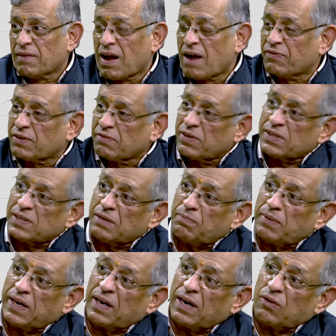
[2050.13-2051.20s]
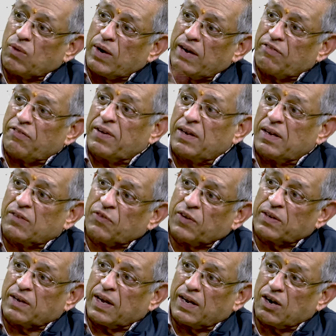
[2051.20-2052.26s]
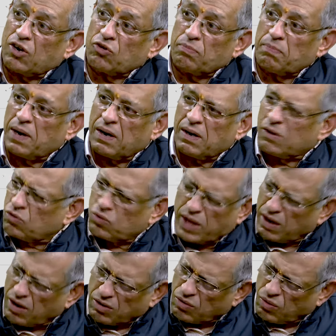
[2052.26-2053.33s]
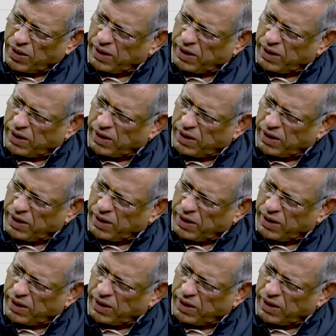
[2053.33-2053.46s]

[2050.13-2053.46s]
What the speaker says: Afterwards, it may take 25 years for China to build. Do they not know